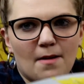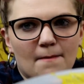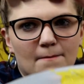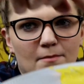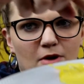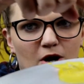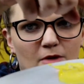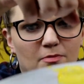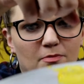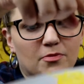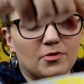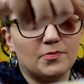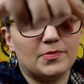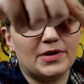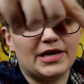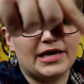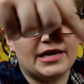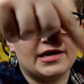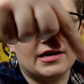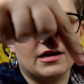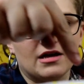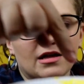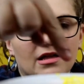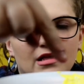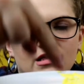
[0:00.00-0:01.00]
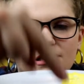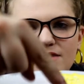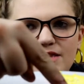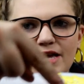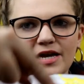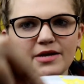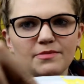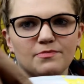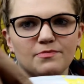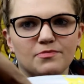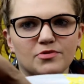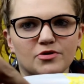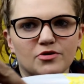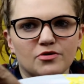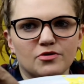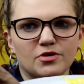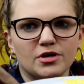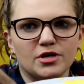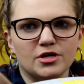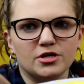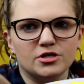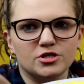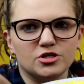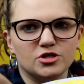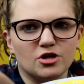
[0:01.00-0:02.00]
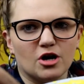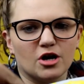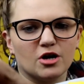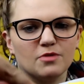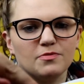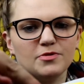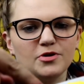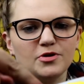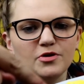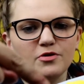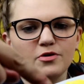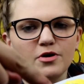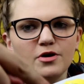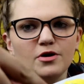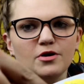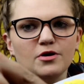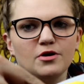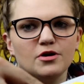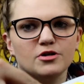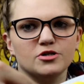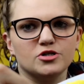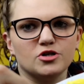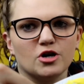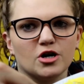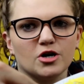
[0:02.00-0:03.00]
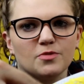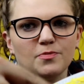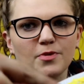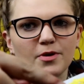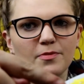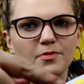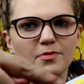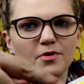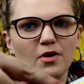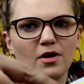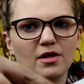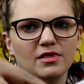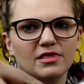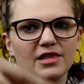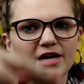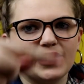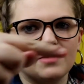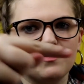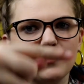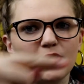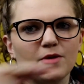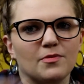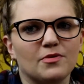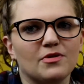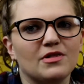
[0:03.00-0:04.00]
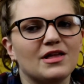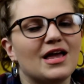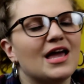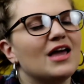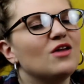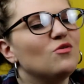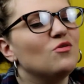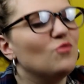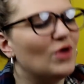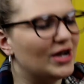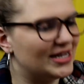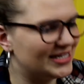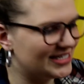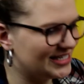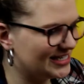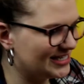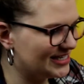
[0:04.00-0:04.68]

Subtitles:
purple pink, light blue, dark purple, light purple, and white.